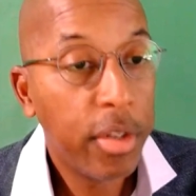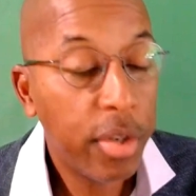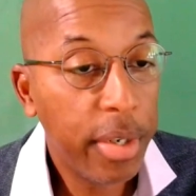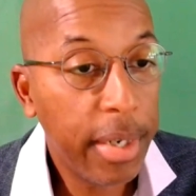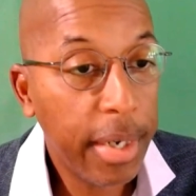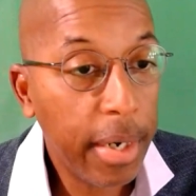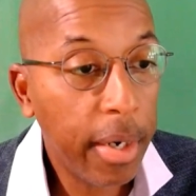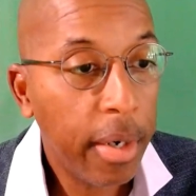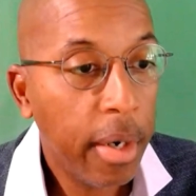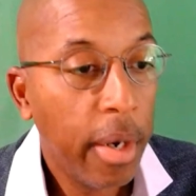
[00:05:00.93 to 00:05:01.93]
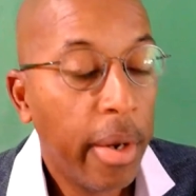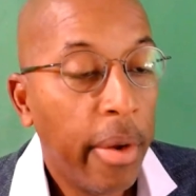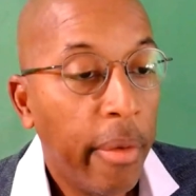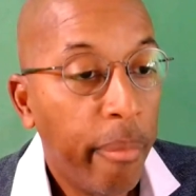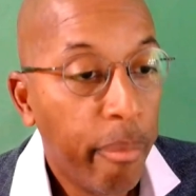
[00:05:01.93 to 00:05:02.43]
Today,
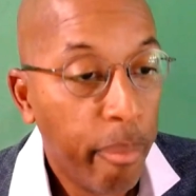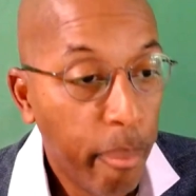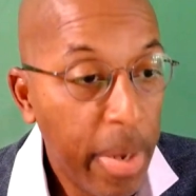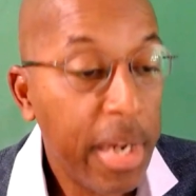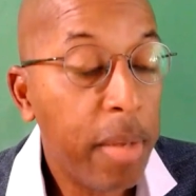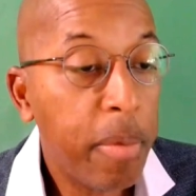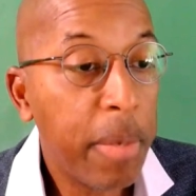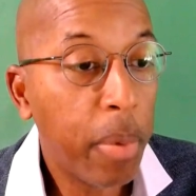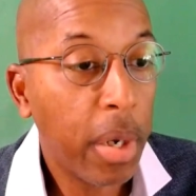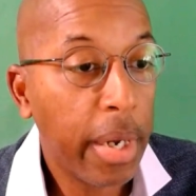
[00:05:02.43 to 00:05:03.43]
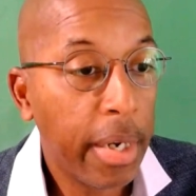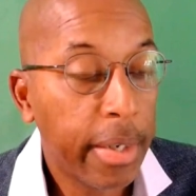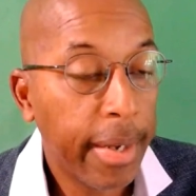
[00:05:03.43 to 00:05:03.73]
many people in